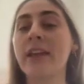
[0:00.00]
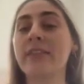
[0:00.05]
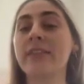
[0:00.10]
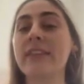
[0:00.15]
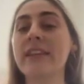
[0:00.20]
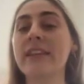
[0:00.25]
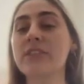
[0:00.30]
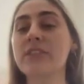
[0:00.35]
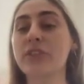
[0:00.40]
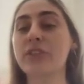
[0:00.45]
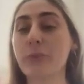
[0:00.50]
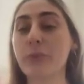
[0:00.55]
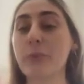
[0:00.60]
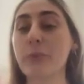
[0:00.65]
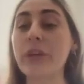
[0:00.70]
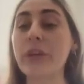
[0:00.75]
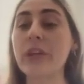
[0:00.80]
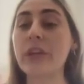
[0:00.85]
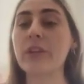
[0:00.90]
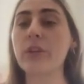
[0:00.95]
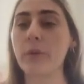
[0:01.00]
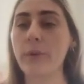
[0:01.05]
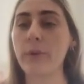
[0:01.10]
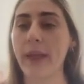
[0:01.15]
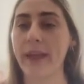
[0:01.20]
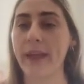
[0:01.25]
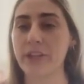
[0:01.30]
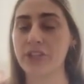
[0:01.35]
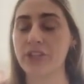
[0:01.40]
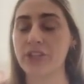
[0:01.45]
these three
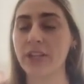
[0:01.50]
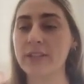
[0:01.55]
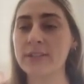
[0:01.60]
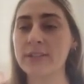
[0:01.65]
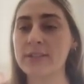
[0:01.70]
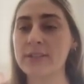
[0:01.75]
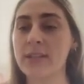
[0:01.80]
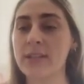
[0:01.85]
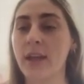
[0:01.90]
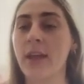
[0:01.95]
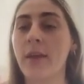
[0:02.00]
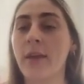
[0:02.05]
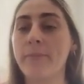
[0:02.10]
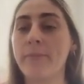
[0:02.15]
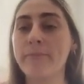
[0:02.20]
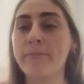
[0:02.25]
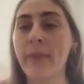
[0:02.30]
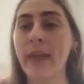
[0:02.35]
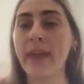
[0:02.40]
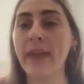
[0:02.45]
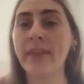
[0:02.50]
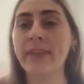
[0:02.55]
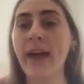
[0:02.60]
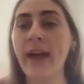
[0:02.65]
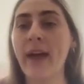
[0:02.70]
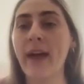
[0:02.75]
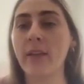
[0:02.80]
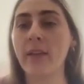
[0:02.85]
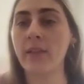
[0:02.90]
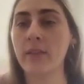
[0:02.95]
locations make
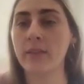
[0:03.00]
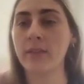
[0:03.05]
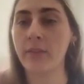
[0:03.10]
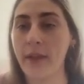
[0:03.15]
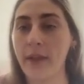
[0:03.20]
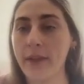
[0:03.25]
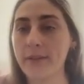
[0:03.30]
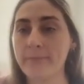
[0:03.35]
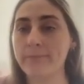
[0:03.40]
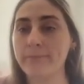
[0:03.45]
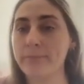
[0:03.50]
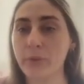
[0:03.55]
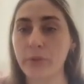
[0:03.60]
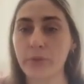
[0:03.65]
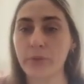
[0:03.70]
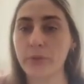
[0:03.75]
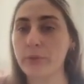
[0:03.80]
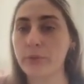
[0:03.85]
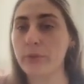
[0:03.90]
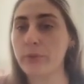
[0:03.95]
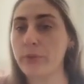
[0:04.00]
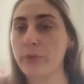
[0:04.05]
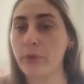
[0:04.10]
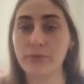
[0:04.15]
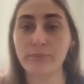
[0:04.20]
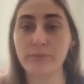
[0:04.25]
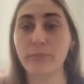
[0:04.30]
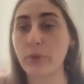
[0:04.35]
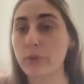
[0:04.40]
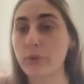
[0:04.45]
that light blue, those
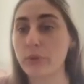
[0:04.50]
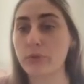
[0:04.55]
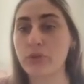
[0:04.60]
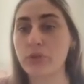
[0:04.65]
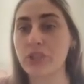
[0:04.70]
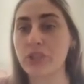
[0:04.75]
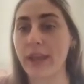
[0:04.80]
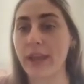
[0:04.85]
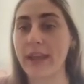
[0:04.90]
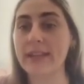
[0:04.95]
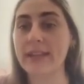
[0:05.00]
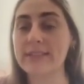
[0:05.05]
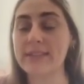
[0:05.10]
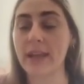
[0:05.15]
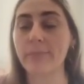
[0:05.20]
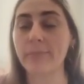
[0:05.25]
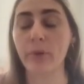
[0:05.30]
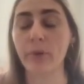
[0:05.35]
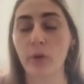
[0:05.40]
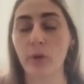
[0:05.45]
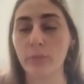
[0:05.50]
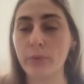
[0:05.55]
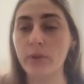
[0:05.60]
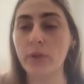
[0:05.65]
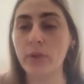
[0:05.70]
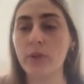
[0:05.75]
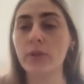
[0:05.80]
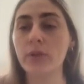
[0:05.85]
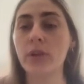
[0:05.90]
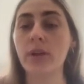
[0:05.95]
blue shades and
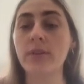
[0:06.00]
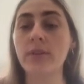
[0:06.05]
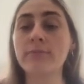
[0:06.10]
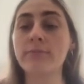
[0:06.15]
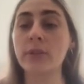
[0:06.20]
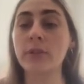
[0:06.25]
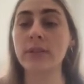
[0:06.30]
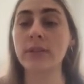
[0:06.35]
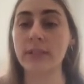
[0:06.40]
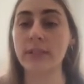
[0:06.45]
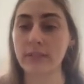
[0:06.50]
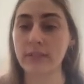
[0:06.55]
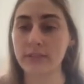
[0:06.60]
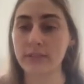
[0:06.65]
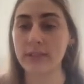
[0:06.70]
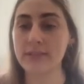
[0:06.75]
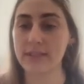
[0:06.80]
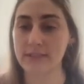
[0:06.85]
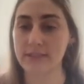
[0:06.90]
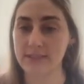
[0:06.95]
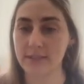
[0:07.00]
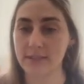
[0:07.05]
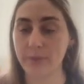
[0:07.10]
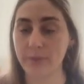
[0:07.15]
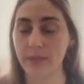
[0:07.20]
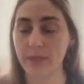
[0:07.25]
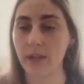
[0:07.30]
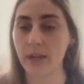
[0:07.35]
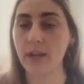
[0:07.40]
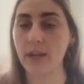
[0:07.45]
purple completely
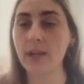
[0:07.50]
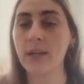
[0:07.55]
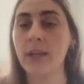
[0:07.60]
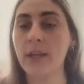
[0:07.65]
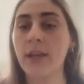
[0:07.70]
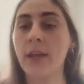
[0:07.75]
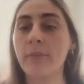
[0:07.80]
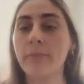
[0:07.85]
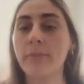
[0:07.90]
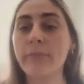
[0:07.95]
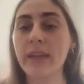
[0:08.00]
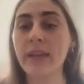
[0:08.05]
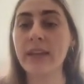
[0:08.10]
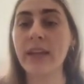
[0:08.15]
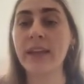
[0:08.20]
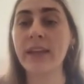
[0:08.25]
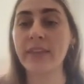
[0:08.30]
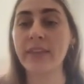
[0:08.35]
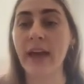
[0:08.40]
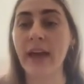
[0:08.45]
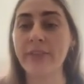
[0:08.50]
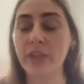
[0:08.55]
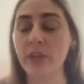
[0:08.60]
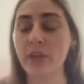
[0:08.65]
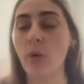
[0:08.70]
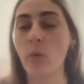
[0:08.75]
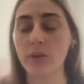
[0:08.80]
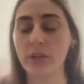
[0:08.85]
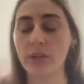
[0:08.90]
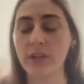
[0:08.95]
disappear, meaning that the
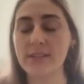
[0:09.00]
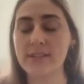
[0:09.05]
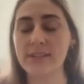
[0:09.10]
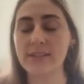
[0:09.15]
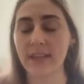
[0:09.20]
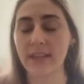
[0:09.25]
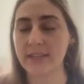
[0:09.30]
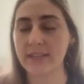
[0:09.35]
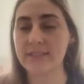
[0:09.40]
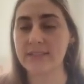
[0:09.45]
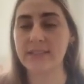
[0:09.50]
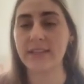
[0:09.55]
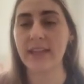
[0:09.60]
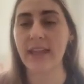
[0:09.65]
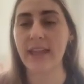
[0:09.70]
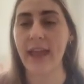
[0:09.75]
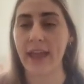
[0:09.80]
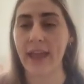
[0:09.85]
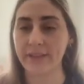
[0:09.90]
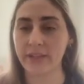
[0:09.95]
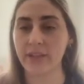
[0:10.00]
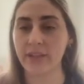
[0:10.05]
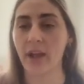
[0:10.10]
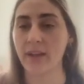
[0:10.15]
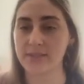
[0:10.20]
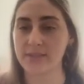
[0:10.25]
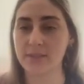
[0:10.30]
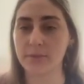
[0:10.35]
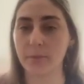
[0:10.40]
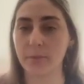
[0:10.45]
order is getting to the end
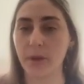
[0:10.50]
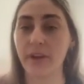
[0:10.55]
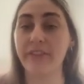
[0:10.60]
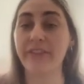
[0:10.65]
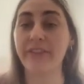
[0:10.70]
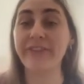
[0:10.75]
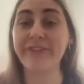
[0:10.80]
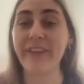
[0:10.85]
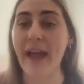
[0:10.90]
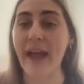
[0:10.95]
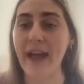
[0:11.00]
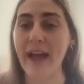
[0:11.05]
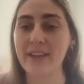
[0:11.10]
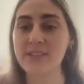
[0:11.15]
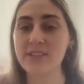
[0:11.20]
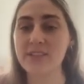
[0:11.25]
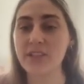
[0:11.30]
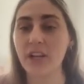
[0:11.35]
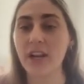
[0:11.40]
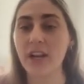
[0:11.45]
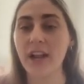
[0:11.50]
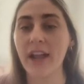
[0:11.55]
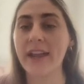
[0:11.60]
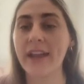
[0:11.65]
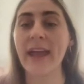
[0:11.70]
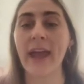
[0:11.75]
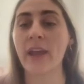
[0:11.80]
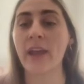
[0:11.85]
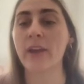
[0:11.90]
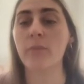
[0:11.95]
customer faster and
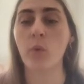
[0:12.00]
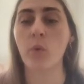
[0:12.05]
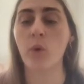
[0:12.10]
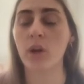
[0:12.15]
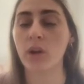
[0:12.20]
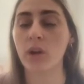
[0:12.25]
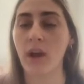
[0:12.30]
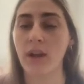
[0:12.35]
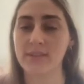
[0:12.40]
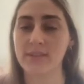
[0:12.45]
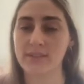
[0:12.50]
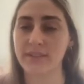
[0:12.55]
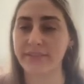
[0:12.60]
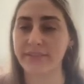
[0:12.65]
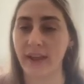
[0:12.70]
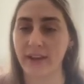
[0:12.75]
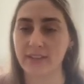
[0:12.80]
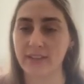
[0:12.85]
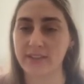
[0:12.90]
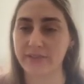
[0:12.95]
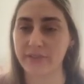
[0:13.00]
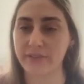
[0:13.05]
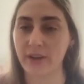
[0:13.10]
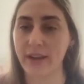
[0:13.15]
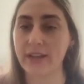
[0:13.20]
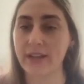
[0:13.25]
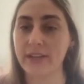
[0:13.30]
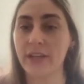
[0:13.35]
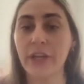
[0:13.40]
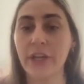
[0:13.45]
at a more cost-effective rate.